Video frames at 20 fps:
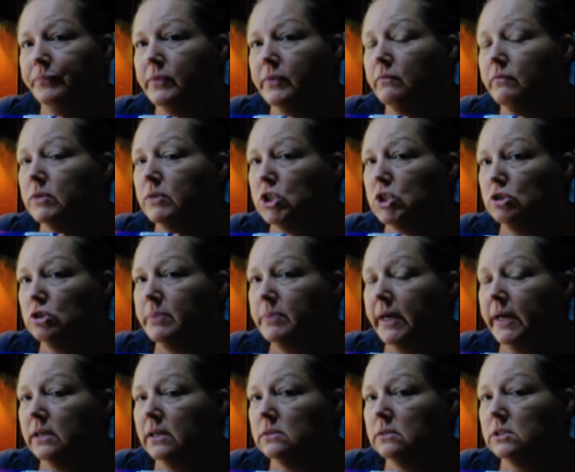for 2
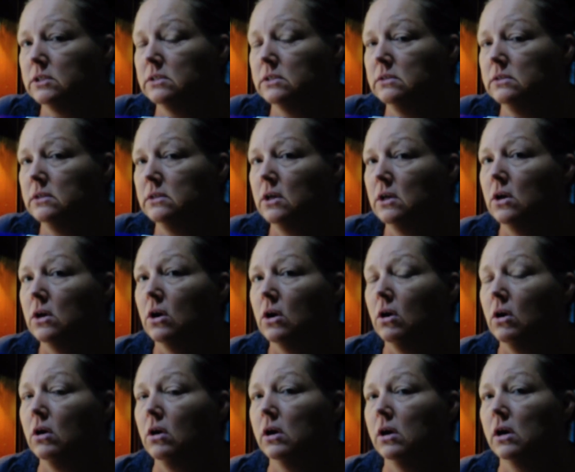pounds.
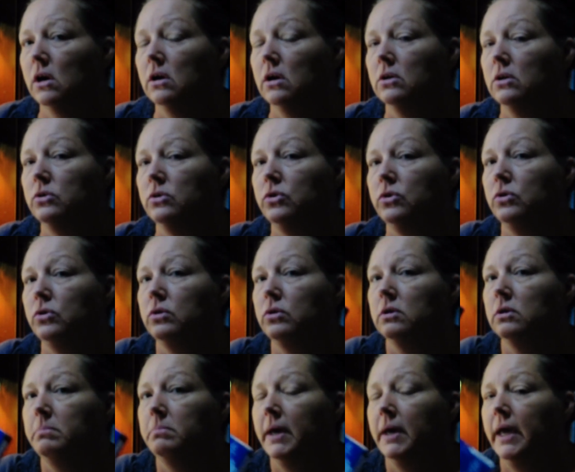Or you
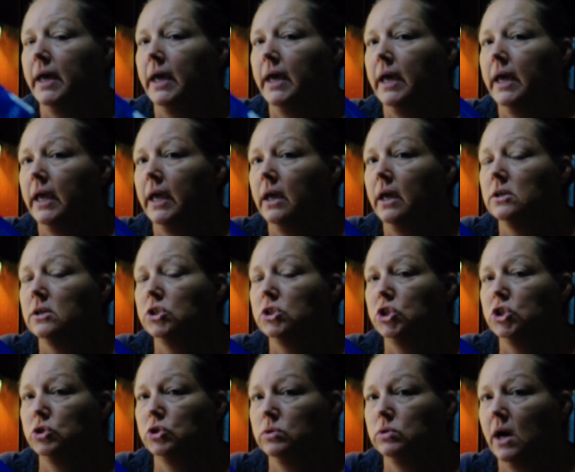could pay
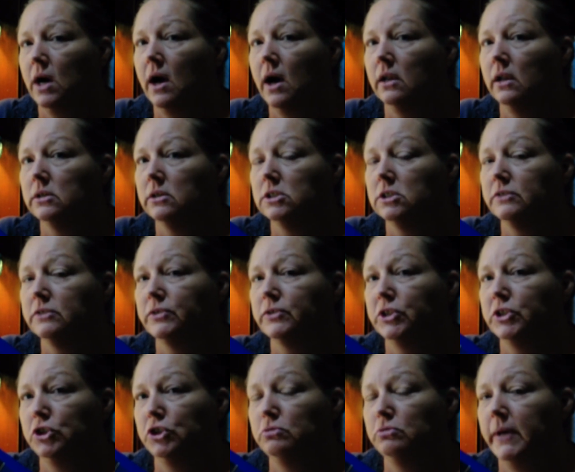$2 for
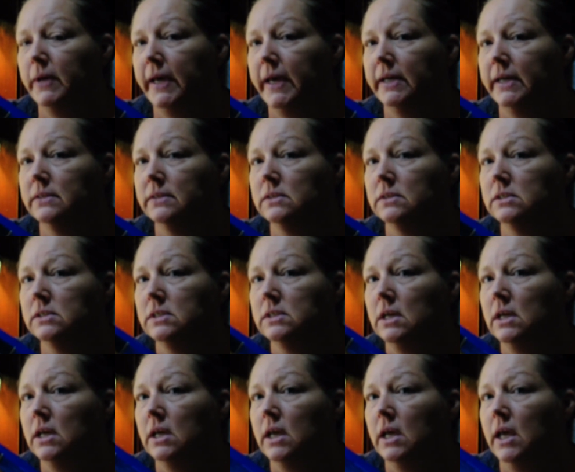2 pounds
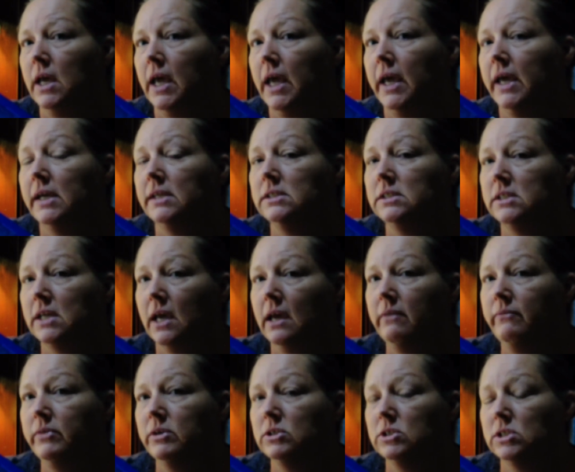and
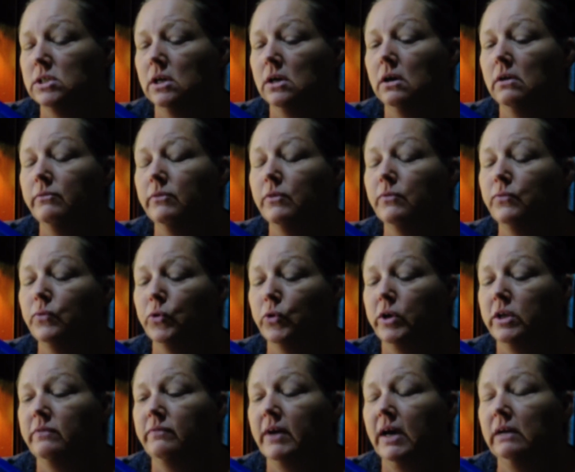save yourself
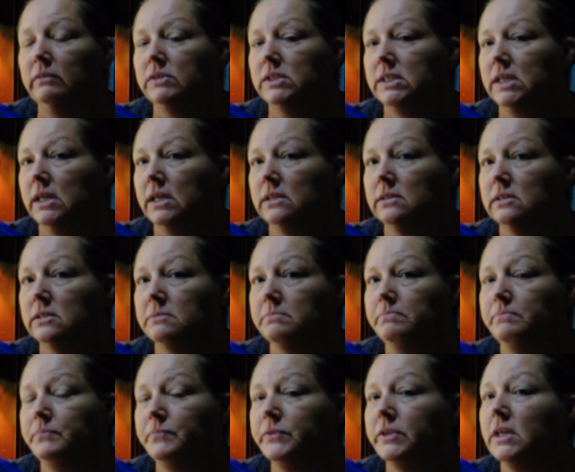45 cents.
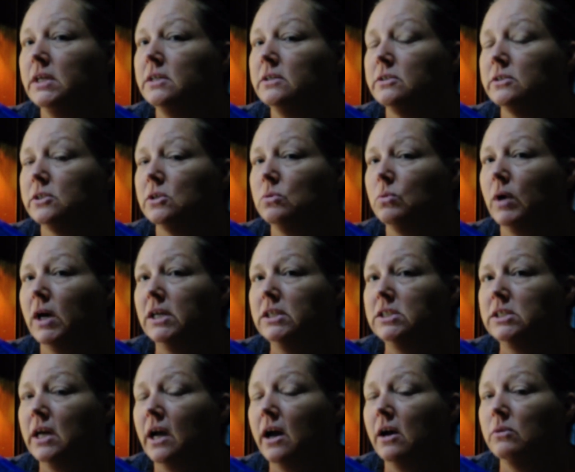So watch
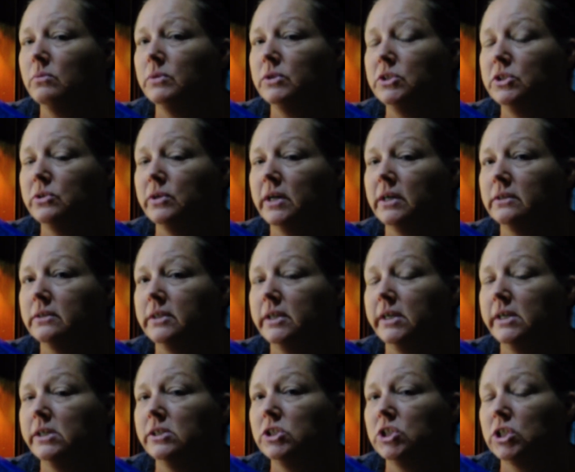out when you're out
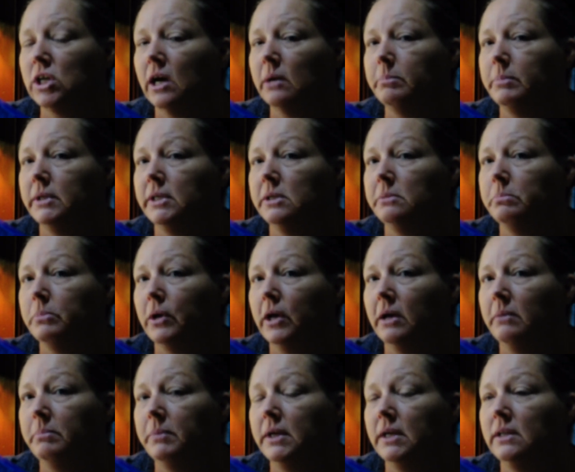there shopping and
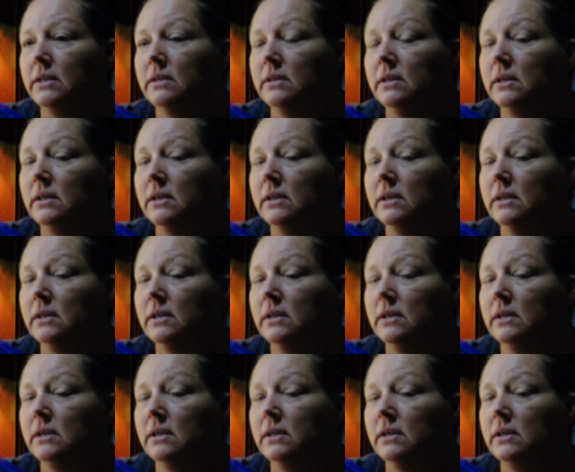prepping